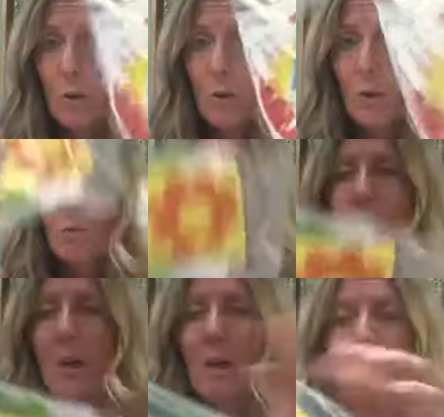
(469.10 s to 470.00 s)
or the
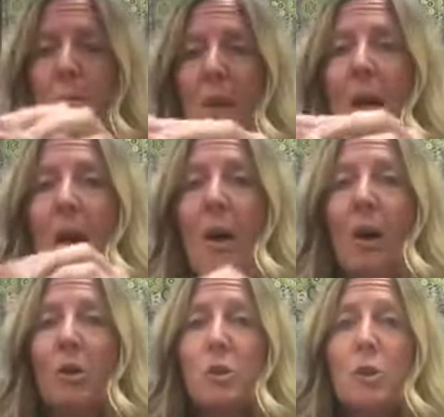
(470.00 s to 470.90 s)
rainbow,
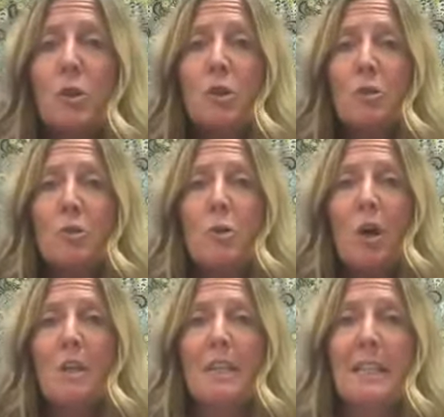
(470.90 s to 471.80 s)
you
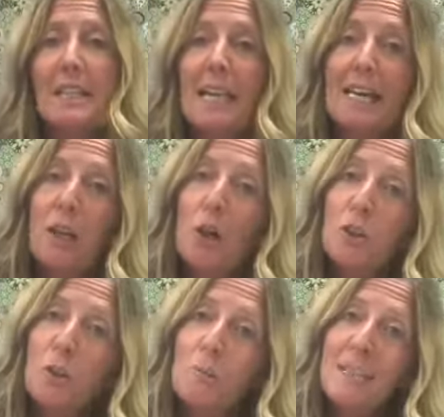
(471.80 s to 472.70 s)
are gonna get all
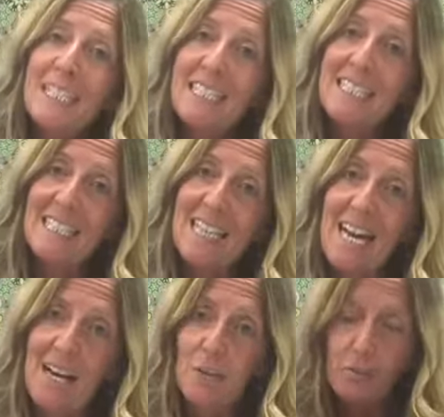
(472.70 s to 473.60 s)
your pieces
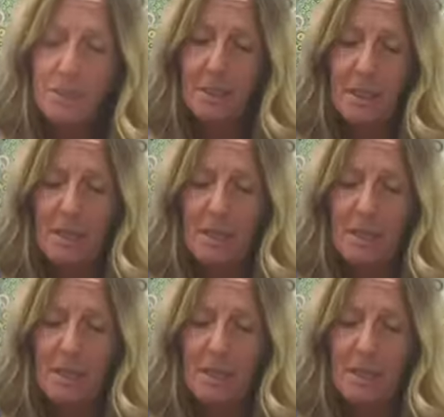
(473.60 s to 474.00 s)
out